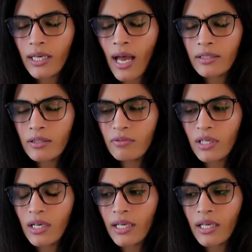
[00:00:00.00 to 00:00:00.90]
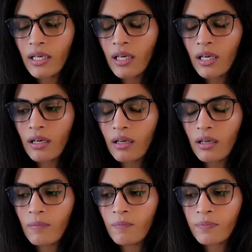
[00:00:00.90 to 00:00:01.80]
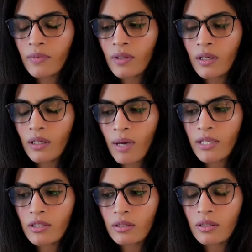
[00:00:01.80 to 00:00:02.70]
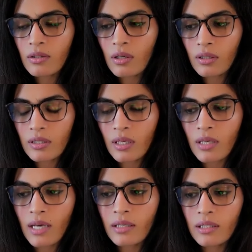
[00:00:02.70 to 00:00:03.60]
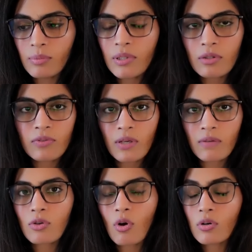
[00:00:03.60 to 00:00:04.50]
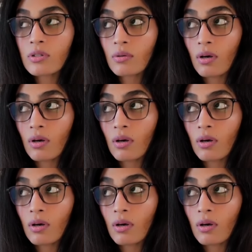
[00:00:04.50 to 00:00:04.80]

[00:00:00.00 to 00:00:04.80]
I just feel like, imagine this entire EP is of 7 songs